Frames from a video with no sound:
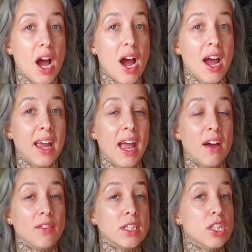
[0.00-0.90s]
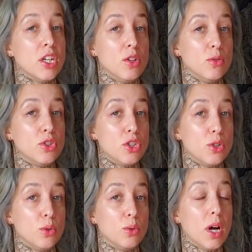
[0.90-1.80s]
I have continued
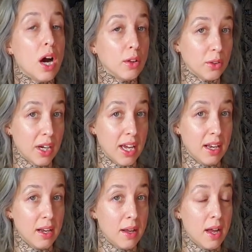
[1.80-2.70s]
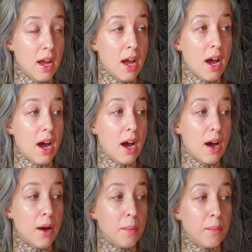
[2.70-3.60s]
to color it
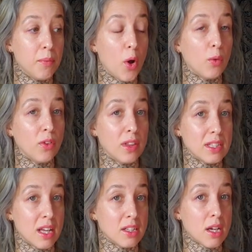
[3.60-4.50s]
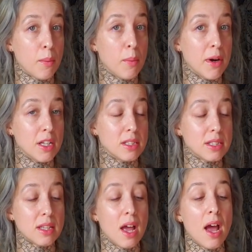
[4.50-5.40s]
over these last couple
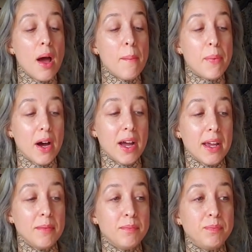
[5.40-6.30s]
months, but